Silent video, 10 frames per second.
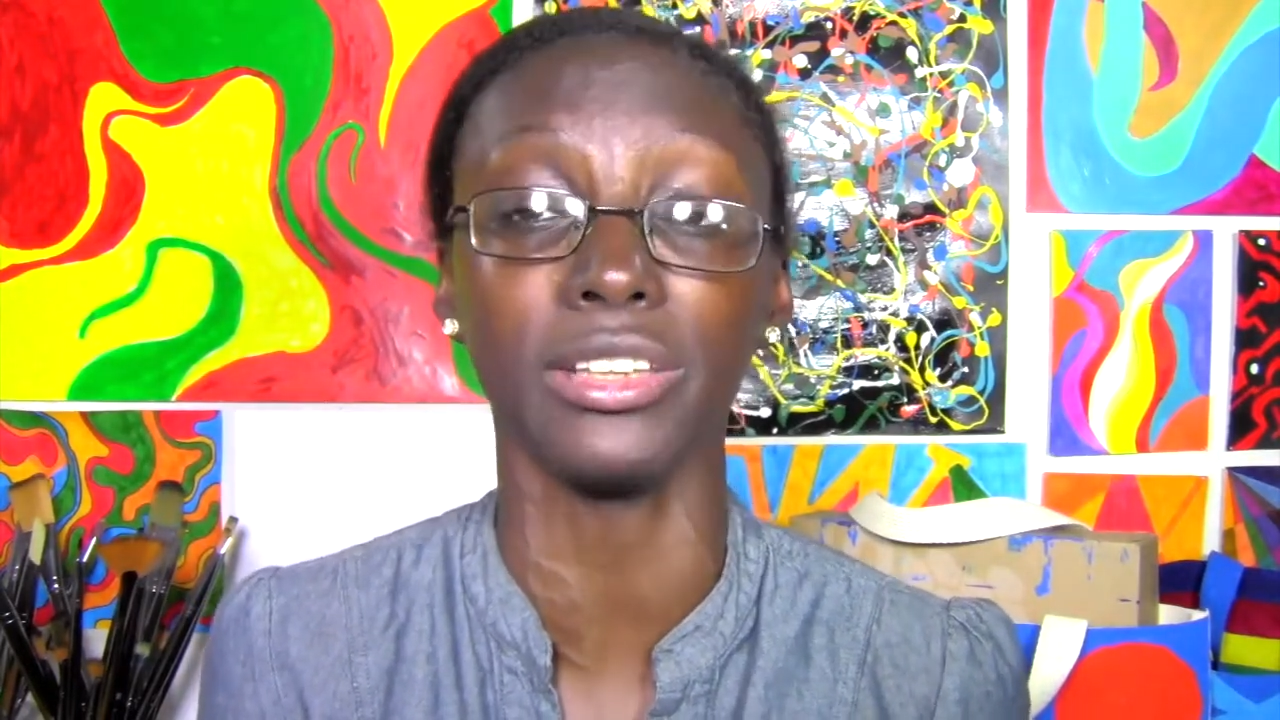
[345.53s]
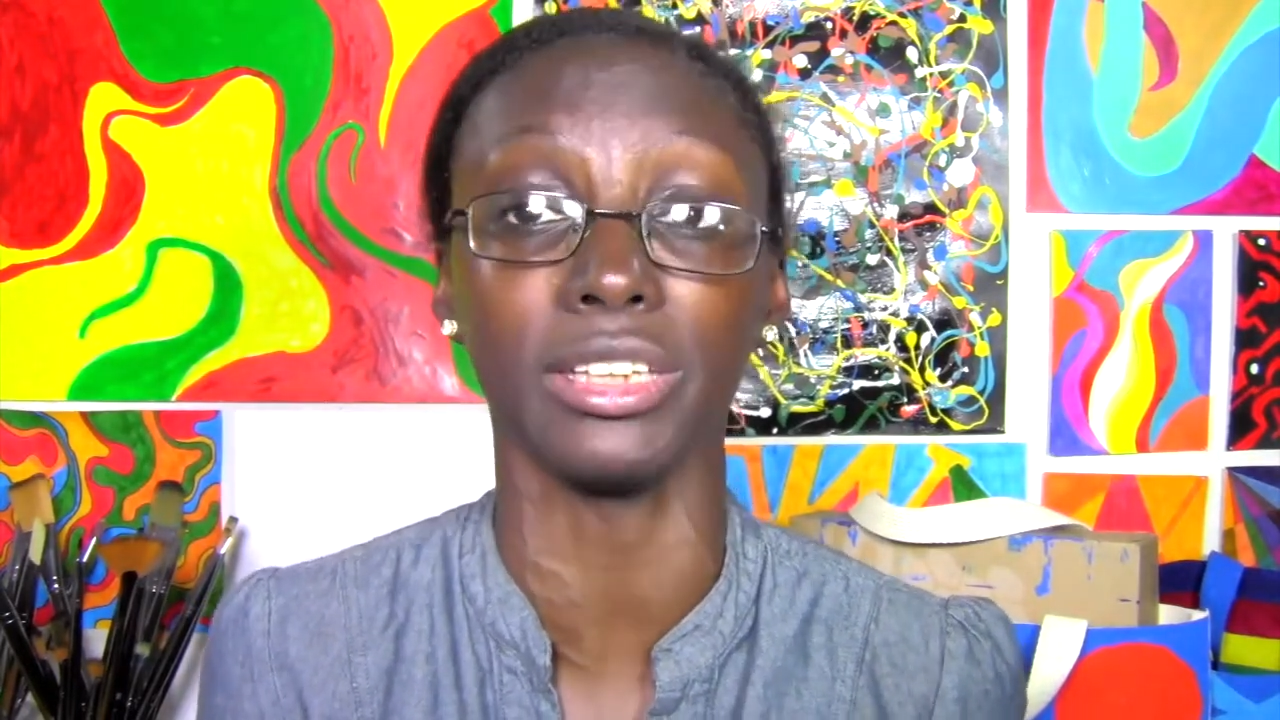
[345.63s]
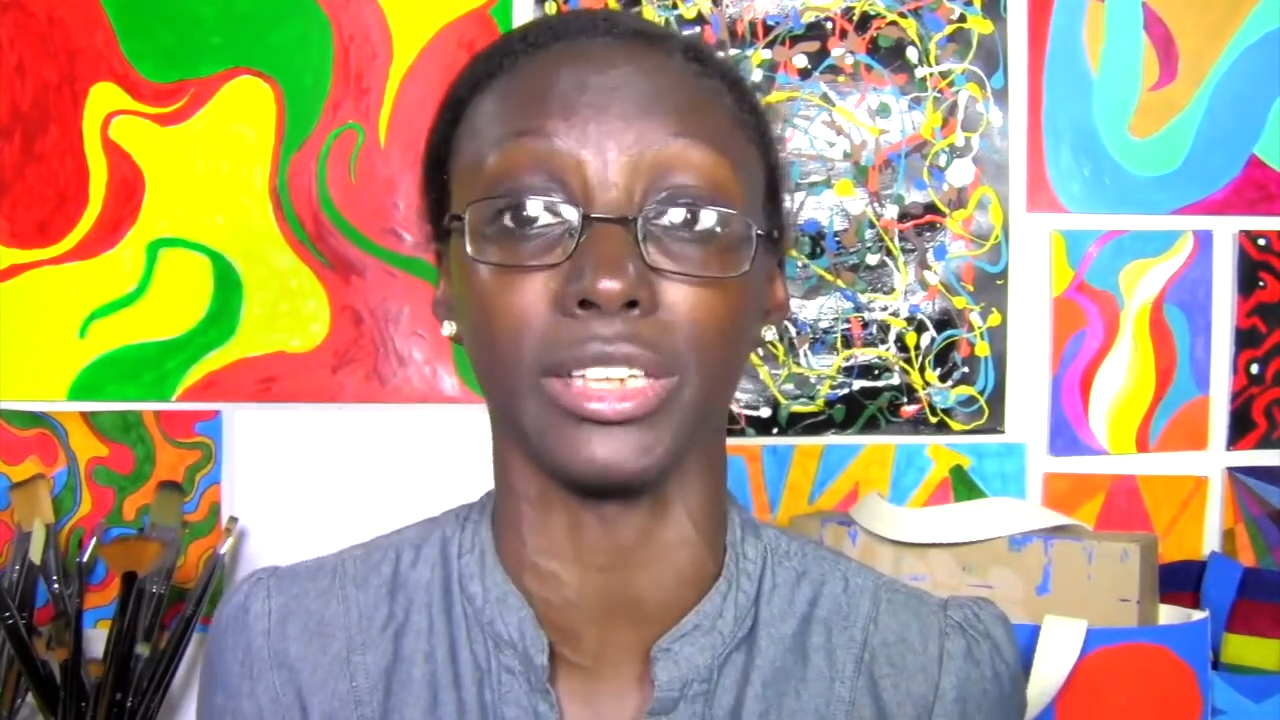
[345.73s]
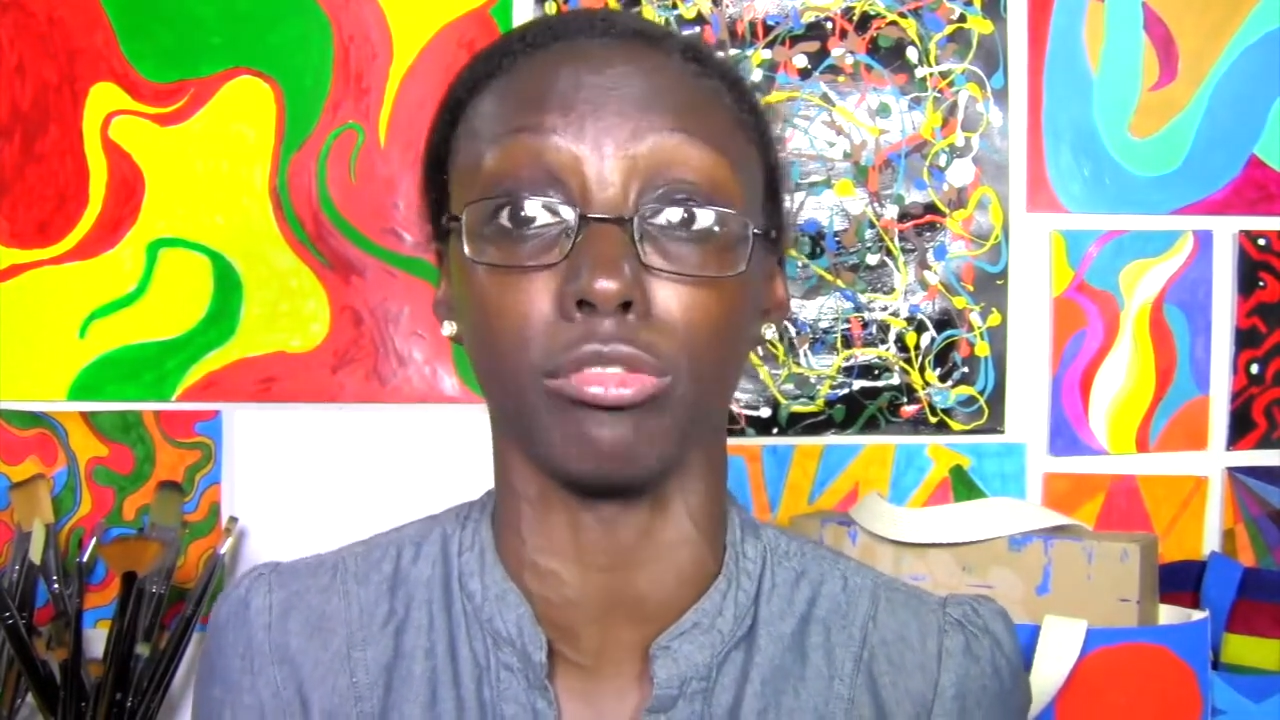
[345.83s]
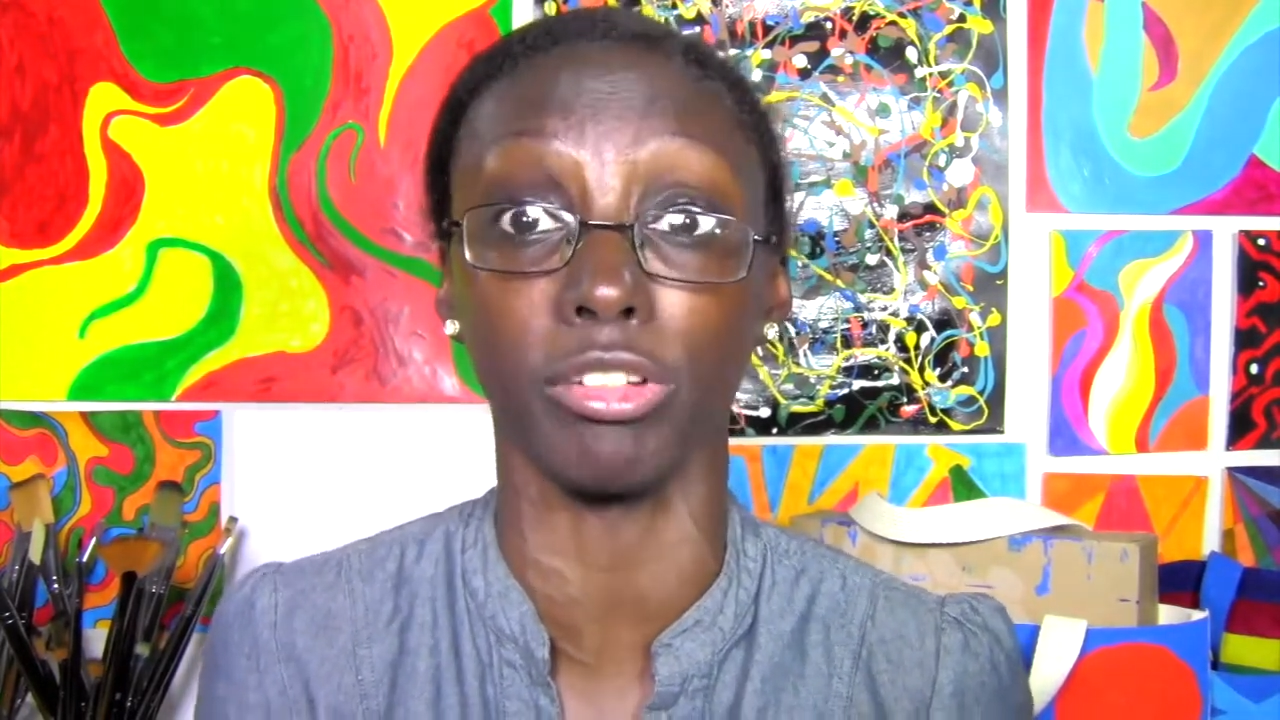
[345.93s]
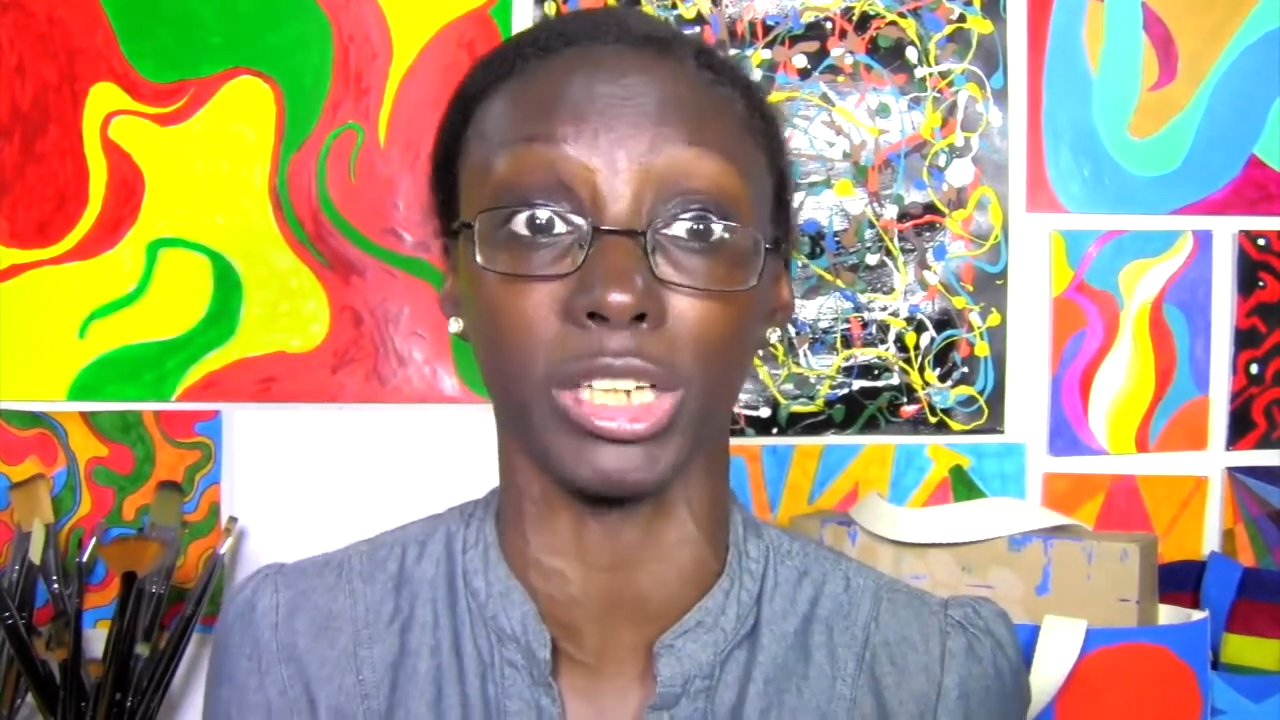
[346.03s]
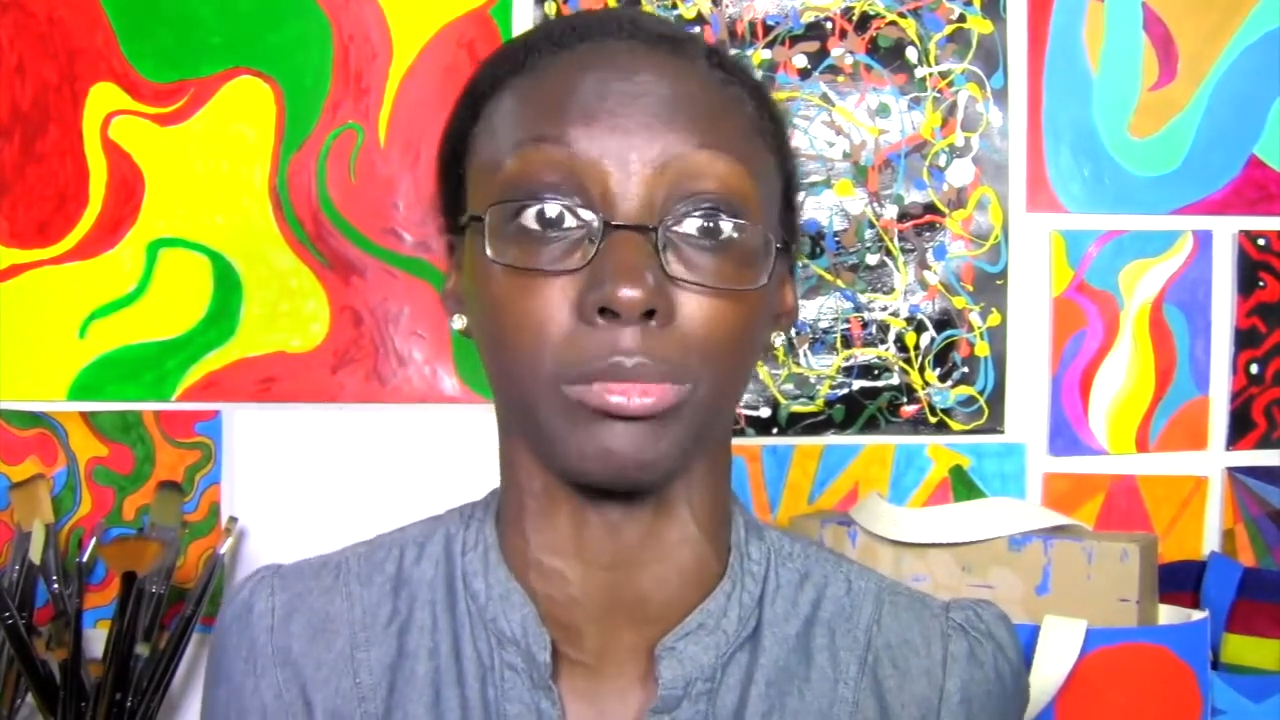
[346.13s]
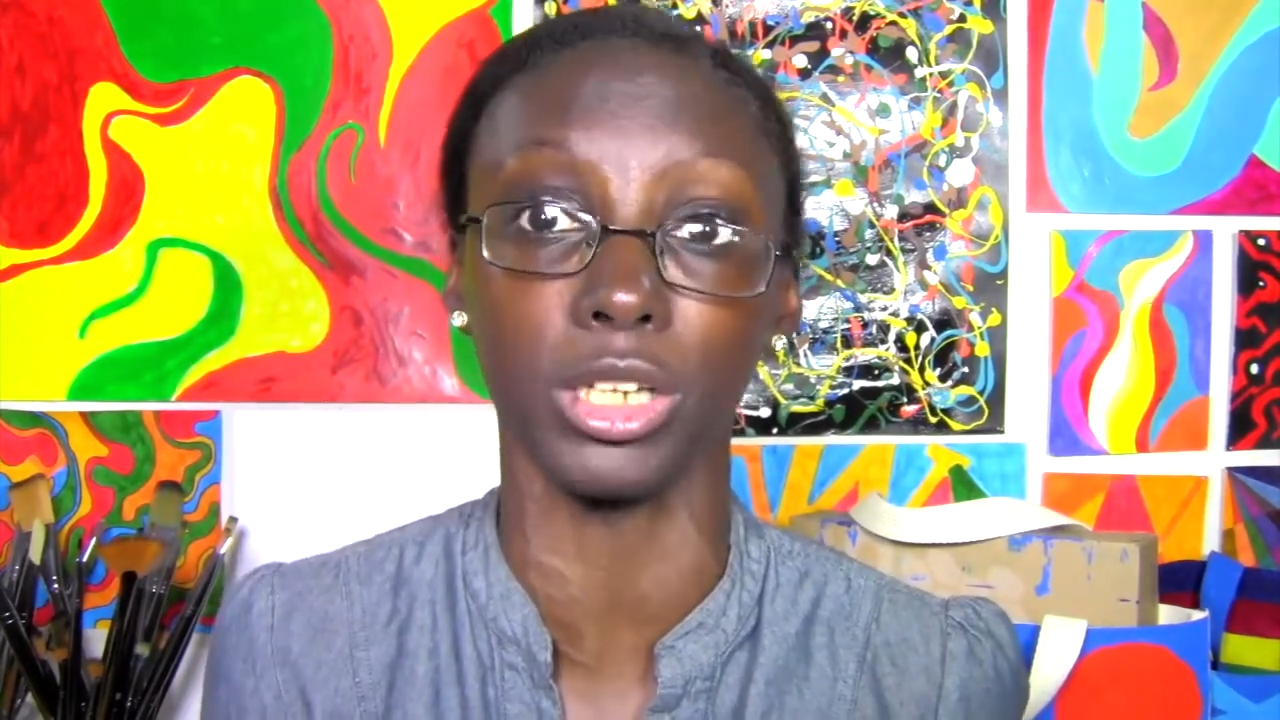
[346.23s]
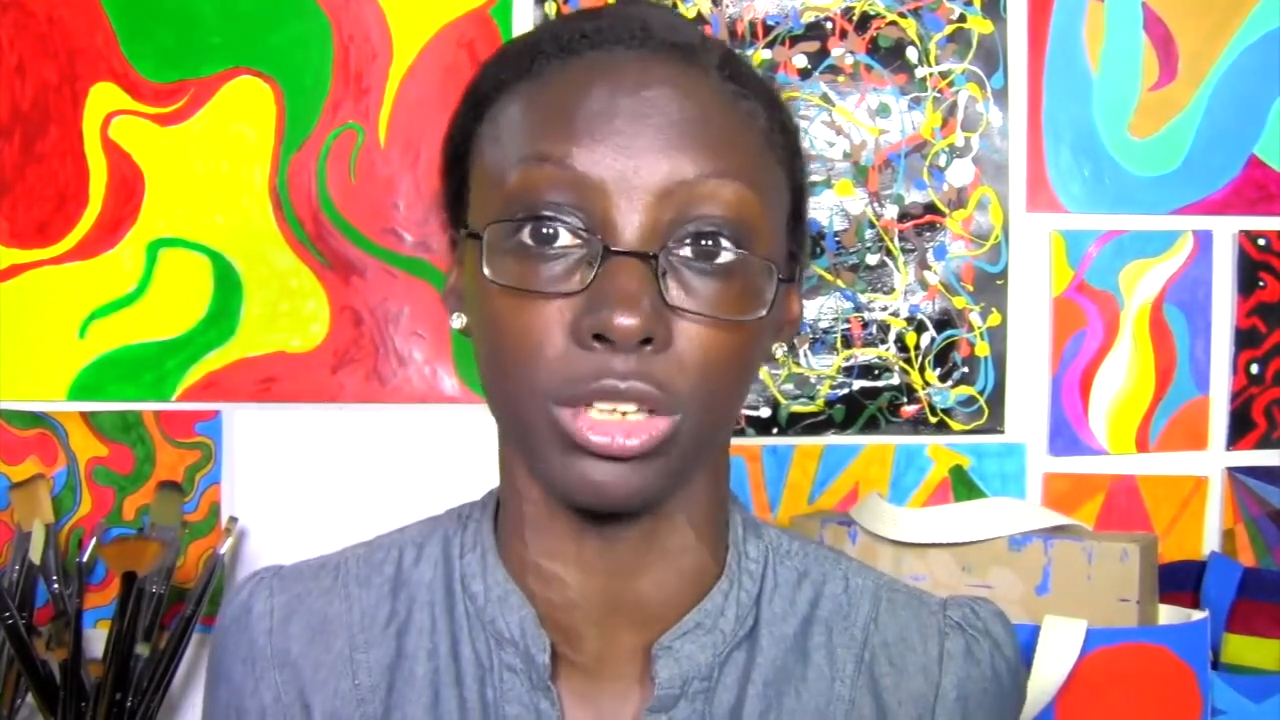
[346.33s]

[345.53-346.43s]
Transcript: that like random